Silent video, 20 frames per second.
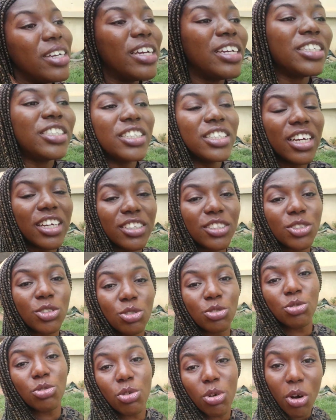ancient
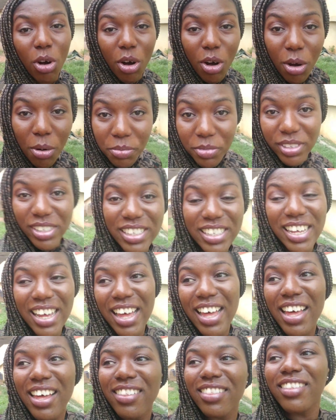drums.
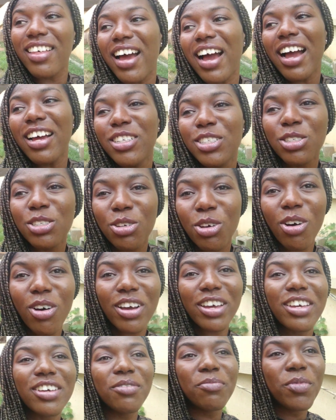I saw
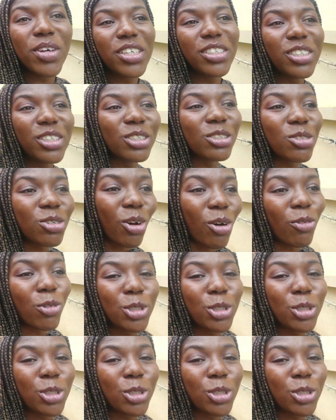images of